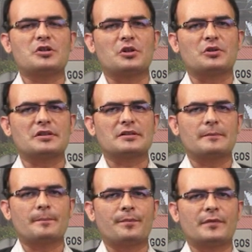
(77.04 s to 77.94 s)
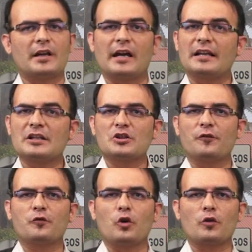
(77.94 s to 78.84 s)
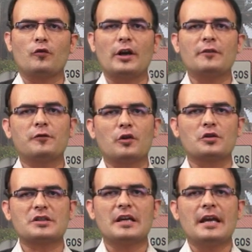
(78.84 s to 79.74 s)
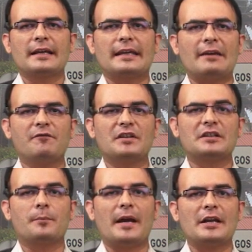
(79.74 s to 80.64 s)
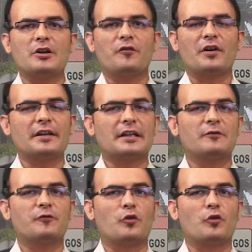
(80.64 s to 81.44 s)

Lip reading: Azores. The islands of Corvo and Flores came with a band of hurricane